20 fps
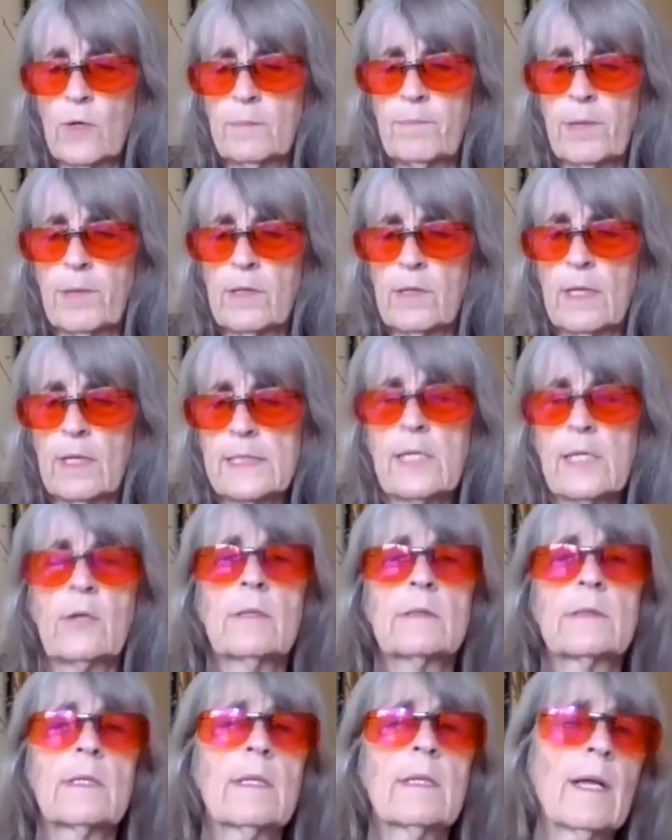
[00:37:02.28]
will pull us
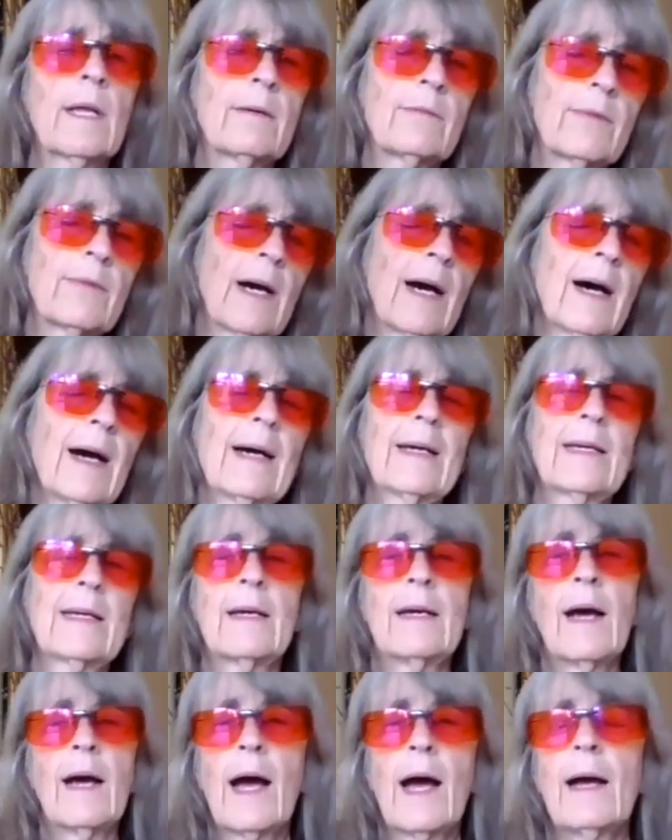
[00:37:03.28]
all to love.
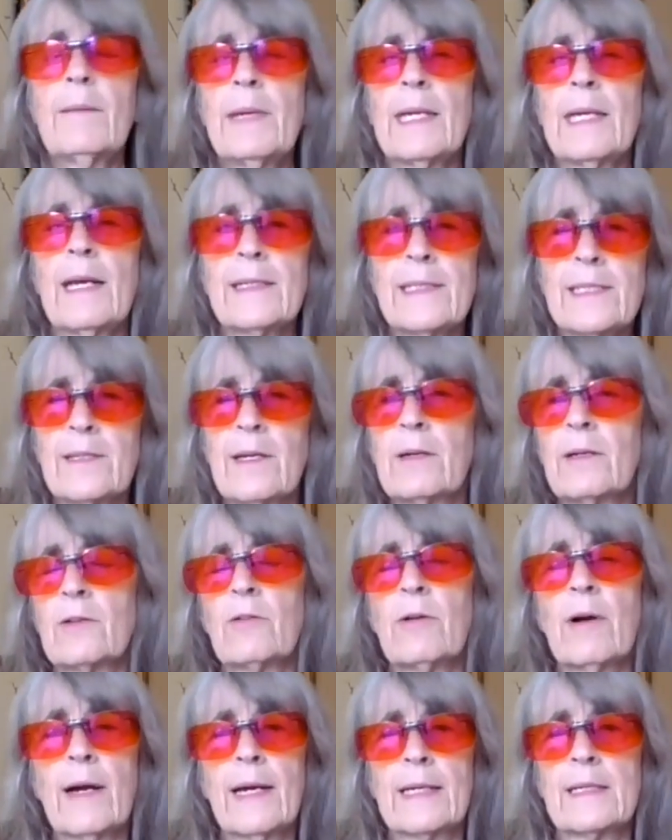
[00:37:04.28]
I mean, I started
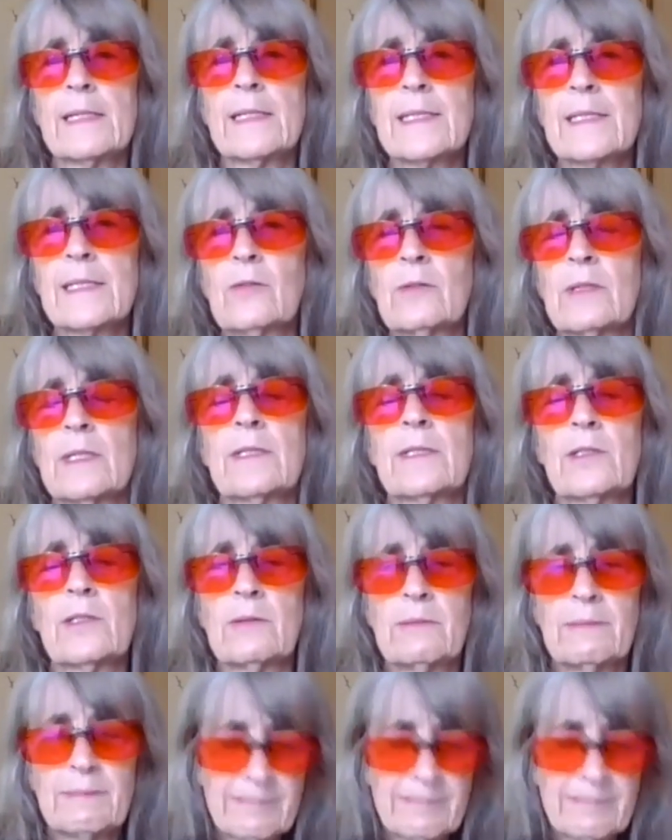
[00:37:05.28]
crying as soon as you